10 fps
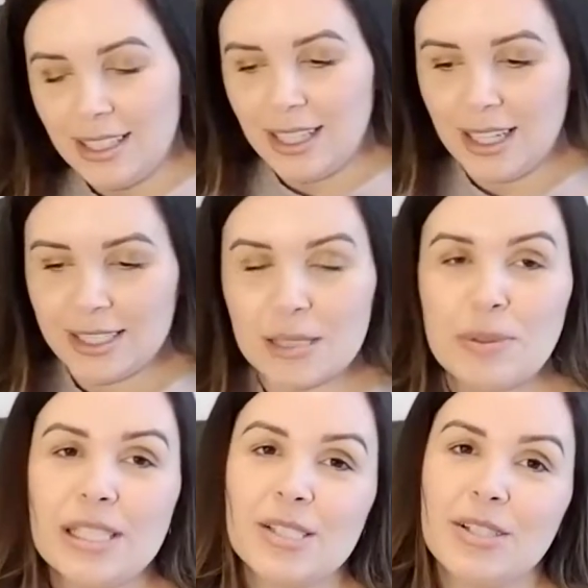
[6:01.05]
Just
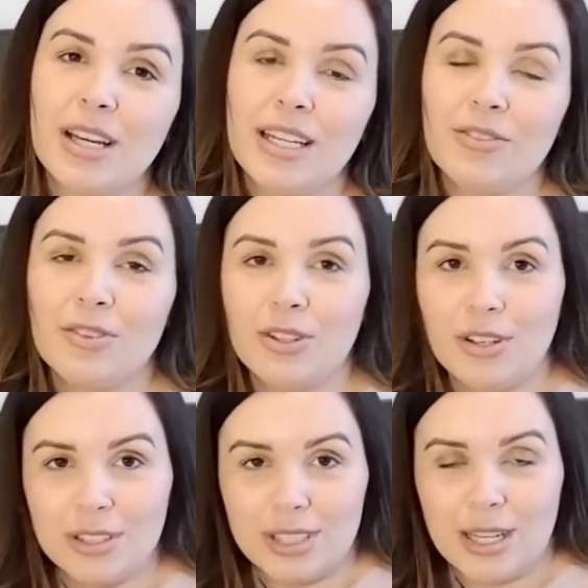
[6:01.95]
because they're not eating for a
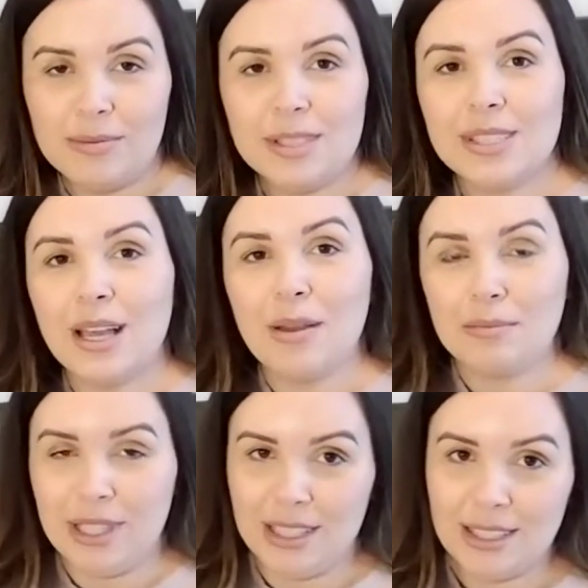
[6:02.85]
long time does not
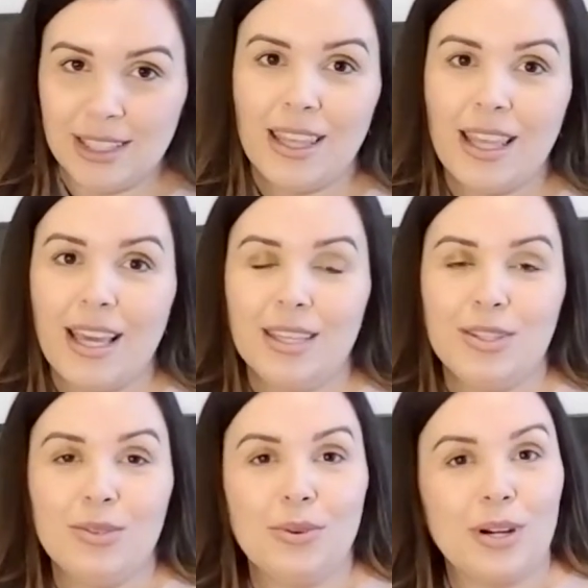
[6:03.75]
mean that
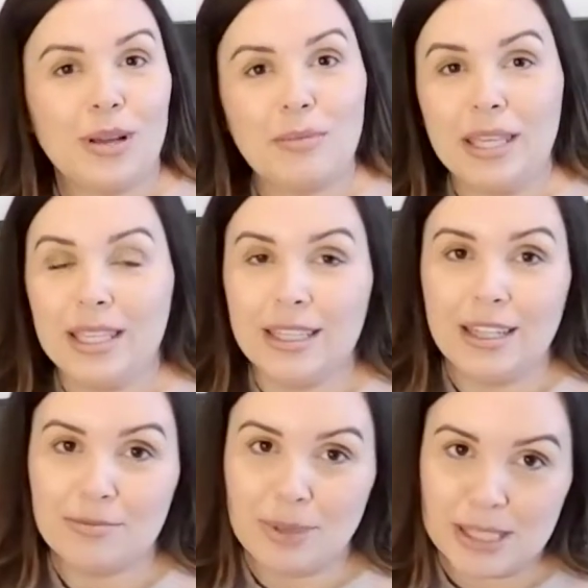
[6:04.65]
you are not making
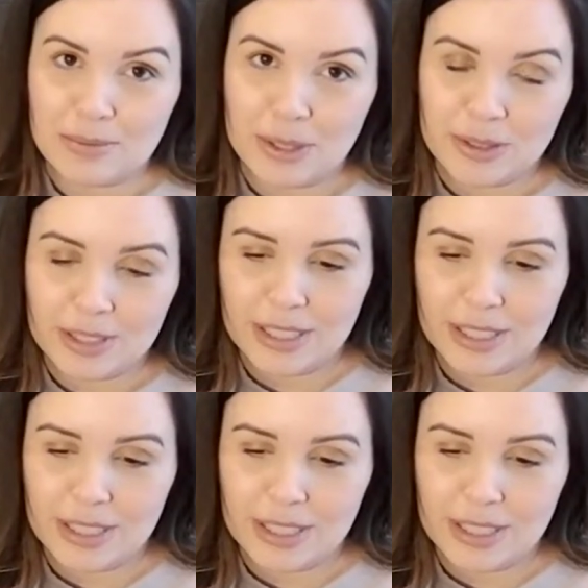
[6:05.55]
enough breast milk.